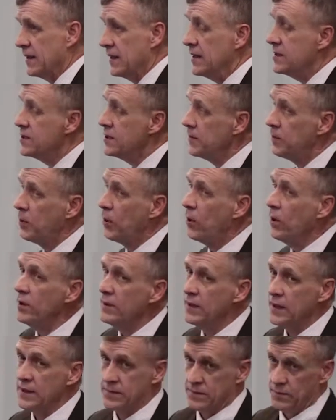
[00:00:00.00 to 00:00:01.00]
It's
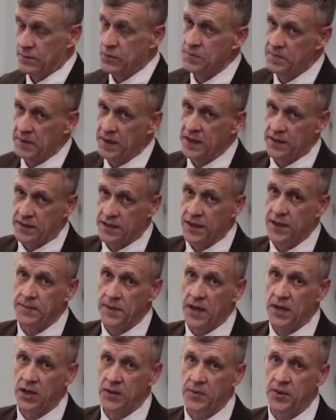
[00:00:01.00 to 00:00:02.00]
important, and we begin thinking
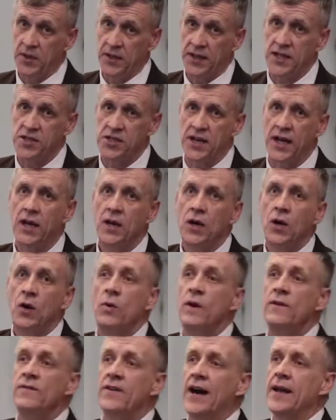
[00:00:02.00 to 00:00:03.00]
about communication.
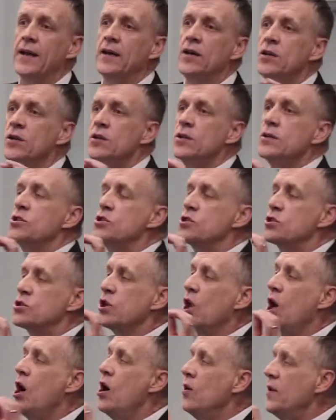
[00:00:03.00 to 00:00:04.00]
We've got to
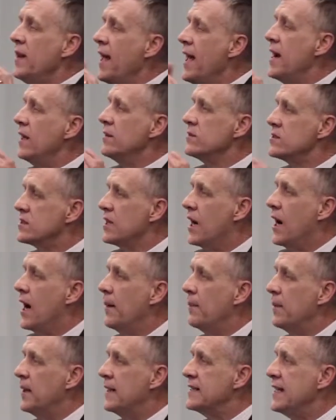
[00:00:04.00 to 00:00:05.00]
slow down,
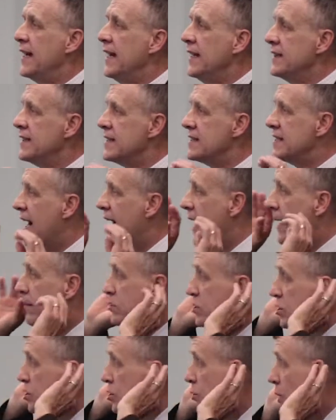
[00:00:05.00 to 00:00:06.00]
stop, take the
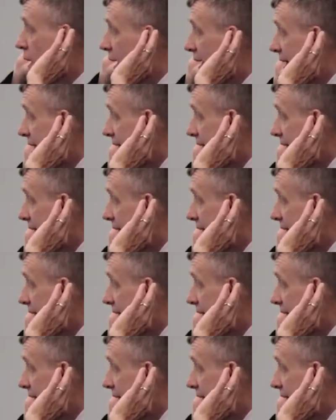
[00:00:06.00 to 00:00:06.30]
time to